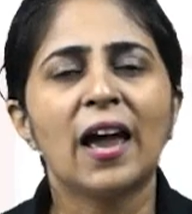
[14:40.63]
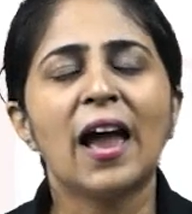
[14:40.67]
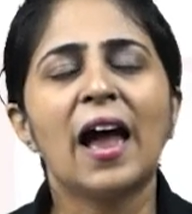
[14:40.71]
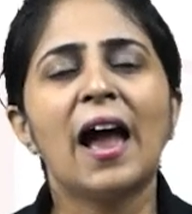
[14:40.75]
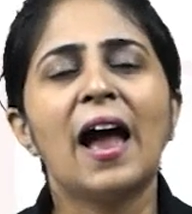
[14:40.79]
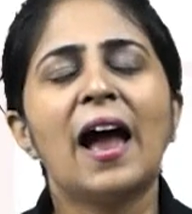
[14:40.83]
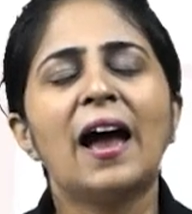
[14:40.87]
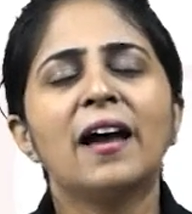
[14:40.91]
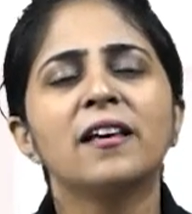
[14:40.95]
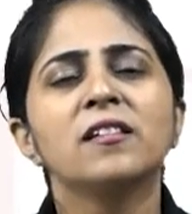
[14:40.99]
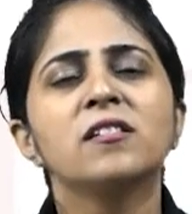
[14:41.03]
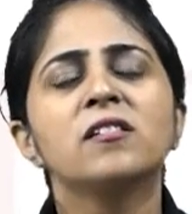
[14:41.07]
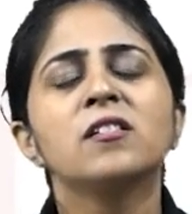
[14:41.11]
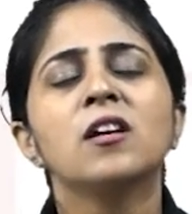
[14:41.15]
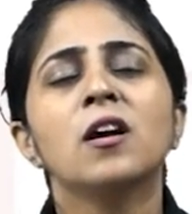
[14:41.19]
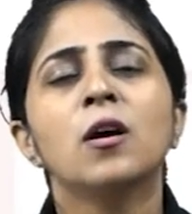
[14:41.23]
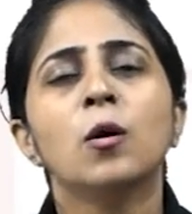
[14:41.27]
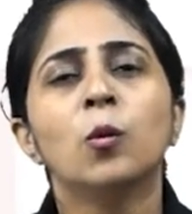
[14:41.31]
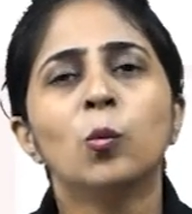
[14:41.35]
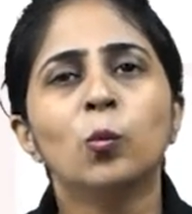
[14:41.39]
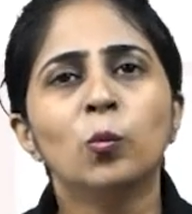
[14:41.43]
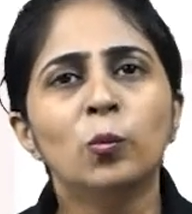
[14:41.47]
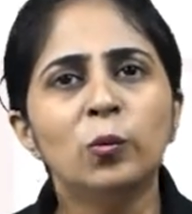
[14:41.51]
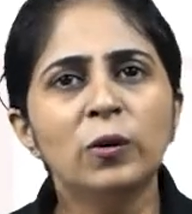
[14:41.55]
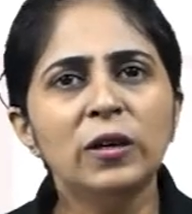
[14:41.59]
as
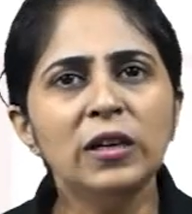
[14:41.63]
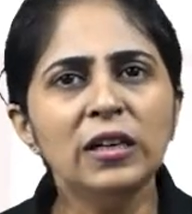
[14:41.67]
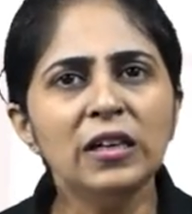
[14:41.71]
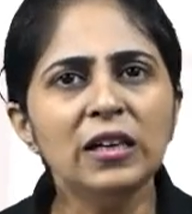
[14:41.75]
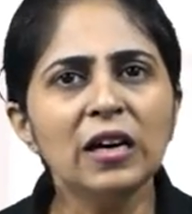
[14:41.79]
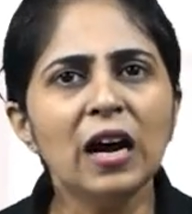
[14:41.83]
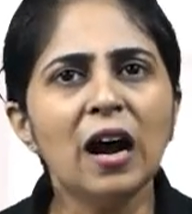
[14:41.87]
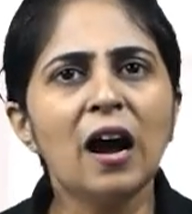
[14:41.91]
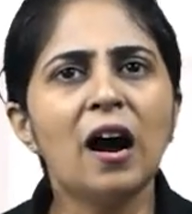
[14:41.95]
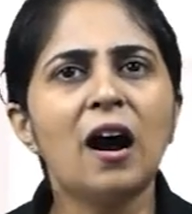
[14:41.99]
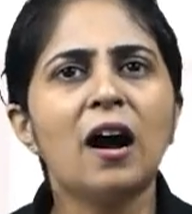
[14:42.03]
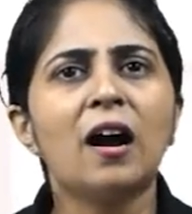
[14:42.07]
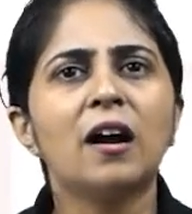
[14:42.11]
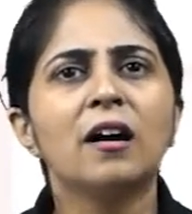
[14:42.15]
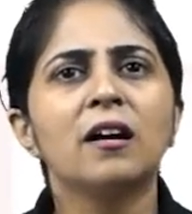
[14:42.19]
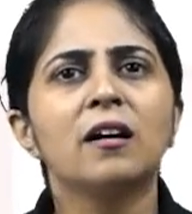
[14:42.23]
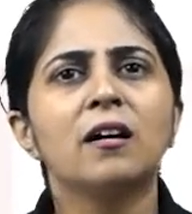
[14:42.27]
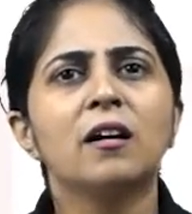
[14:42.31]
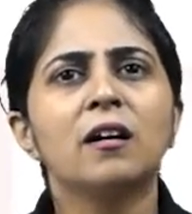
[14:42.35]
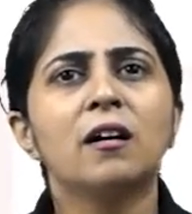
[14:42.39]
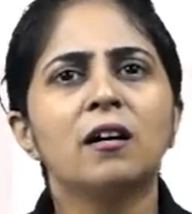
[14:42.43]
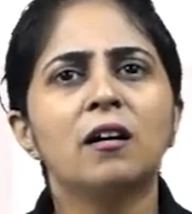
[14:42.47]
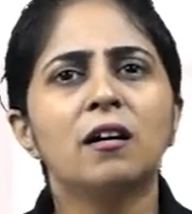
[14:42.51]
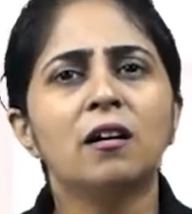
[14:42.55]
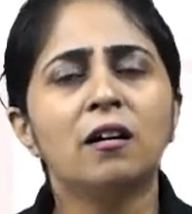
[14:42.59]
we
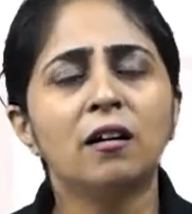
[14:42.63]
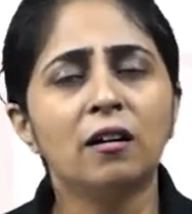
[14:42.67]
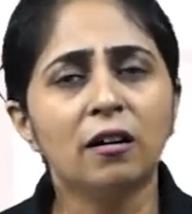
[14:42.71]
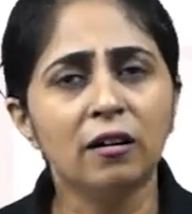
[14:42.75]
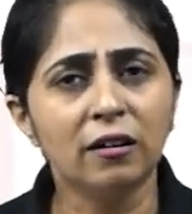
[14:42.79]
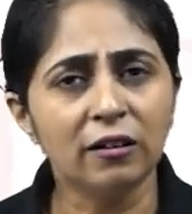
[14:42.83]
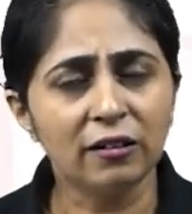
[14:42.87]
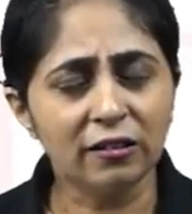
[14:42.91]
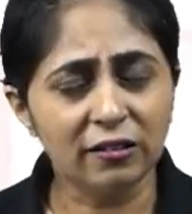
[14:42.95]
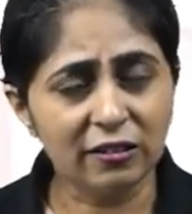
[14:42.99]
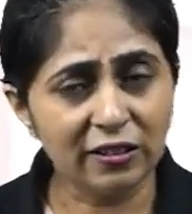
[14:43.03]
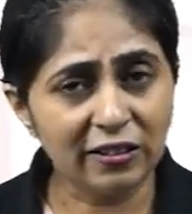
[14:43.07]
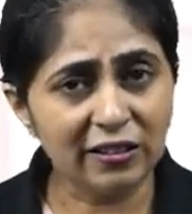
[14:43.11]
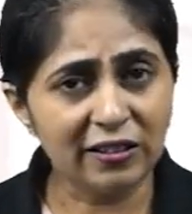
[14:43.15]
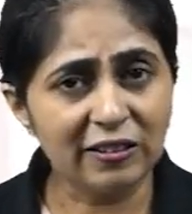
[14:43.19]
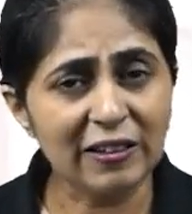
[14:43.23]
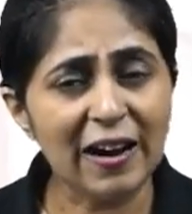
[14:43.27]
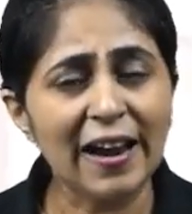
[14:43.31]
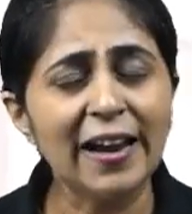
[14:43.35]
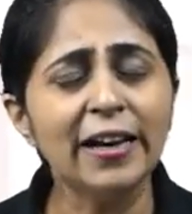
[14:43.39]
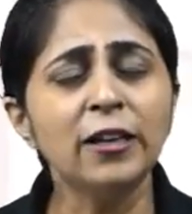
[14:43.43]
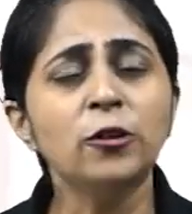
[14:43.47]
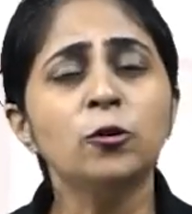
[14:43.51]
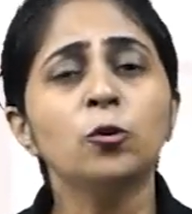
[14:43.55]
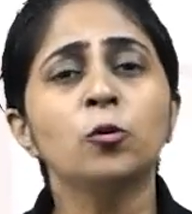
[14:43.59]
are
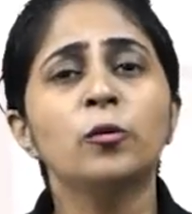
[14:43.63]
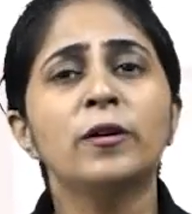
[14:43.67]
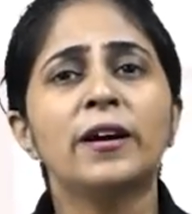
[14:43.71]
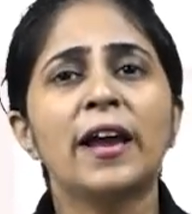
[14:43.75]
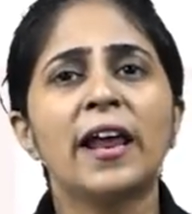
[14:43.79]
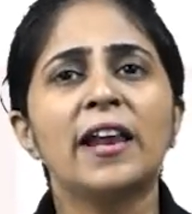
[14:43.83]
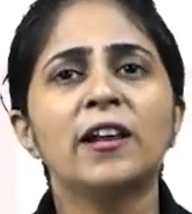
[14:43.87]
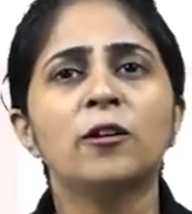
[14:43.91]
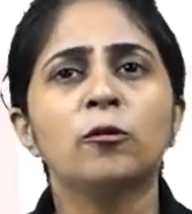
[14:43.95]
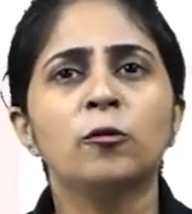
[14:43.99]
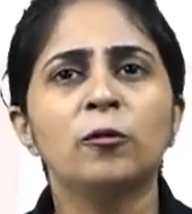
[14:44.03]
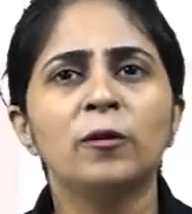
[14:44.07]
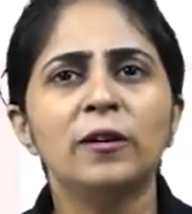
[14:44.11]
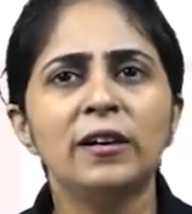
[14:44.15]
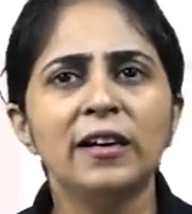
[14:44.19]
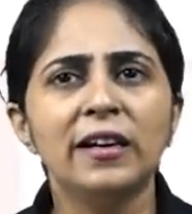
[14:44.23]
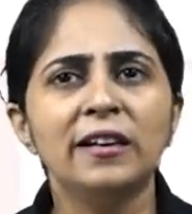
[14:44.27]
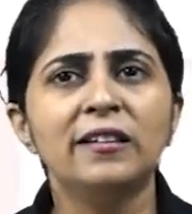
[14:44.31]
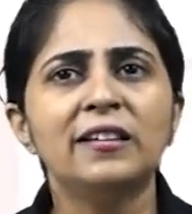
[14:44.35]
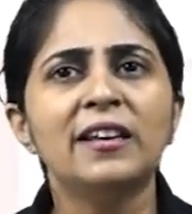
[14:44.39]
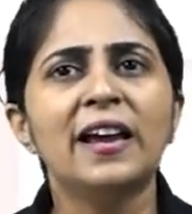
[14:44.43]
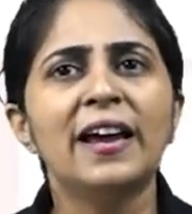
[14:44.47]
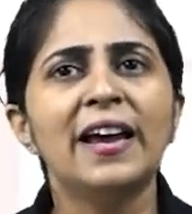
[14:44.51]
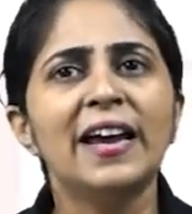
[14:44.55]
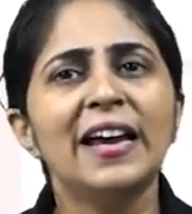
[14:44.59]
trying to
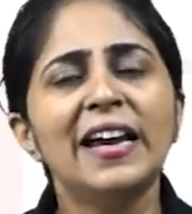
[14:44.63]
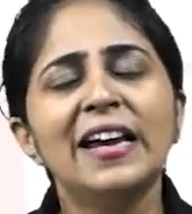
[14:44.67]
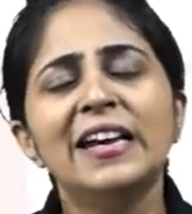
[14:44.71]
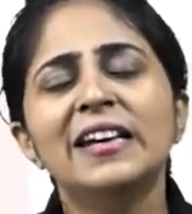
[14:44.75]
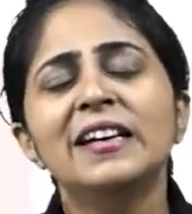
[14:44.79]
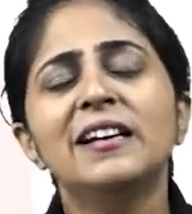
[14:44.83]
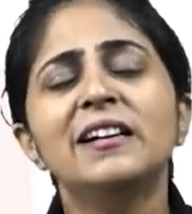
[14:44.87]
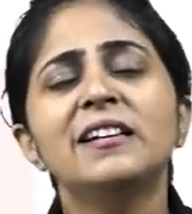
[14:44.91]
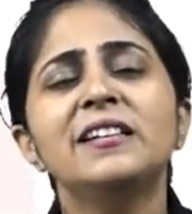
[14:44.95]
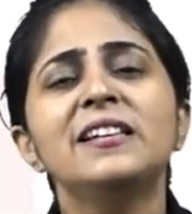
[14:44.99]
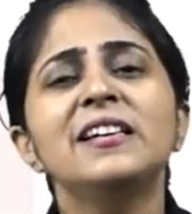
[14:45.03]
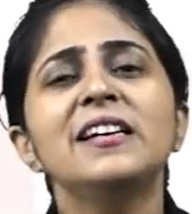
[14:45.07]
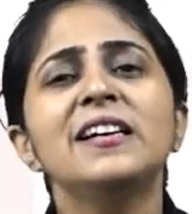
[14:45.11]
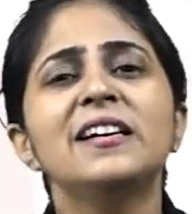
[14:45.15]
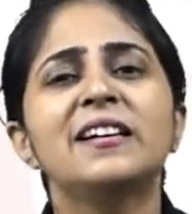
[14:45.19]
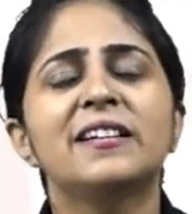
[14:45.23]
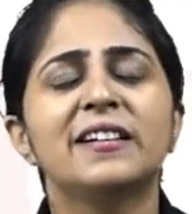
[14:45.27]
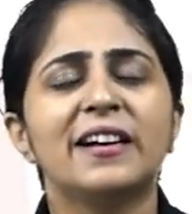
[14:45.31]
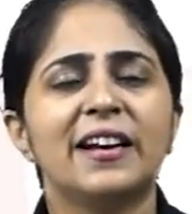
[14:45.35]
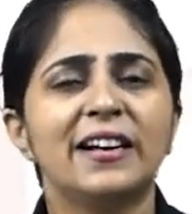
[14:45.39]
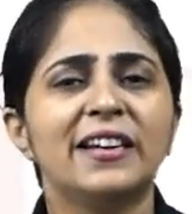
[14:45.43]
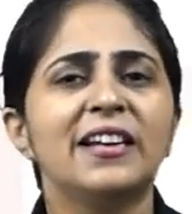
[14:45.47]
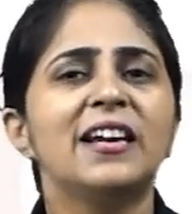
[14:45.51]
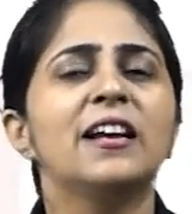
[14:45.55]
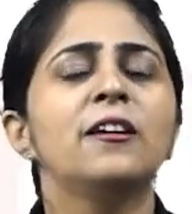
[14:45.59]
calculate the energy
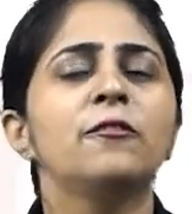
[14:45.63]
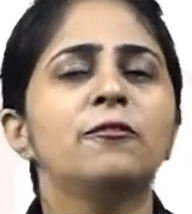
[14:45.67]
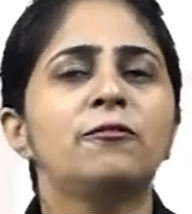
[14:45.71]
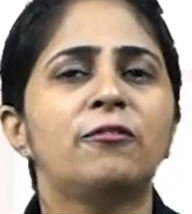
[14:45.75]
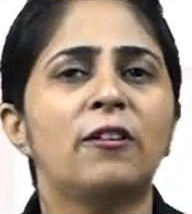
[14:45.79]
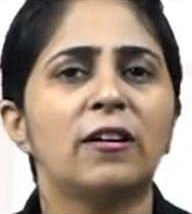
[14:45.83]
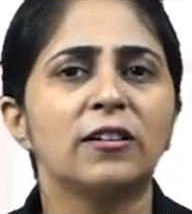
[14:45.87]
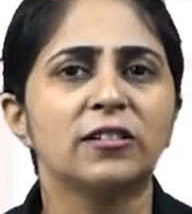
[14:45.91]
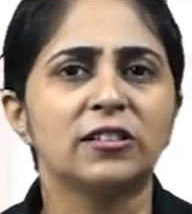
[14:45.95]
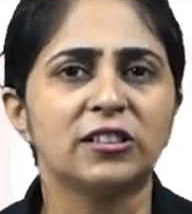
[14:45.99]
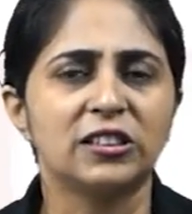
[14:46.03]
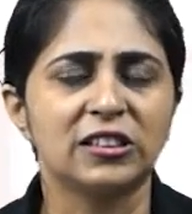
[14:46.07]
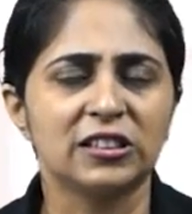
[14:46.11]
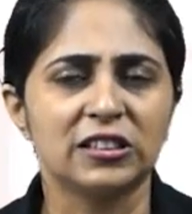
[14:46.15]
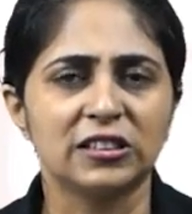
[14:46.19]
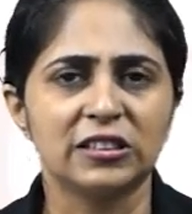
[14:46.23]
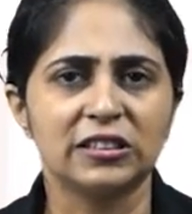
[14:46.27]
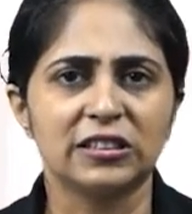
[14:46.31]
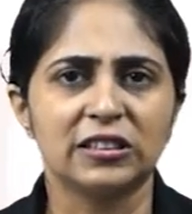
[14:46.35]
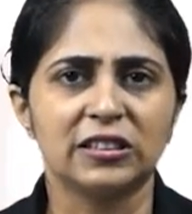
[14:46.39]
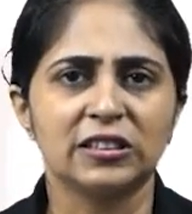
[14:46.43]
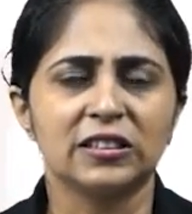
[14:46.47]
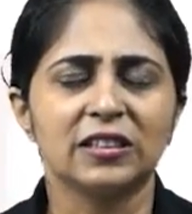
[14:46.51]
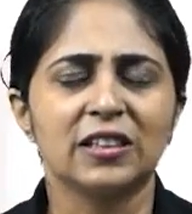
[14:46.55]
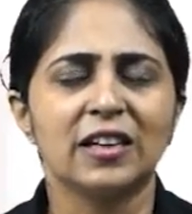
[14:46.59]
gradient
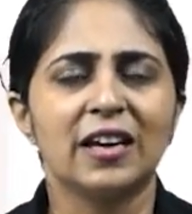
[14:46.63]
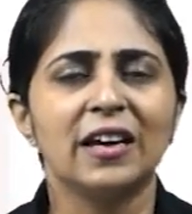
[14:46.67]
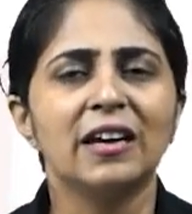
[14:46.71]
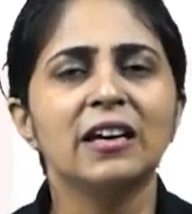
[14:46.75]
functions.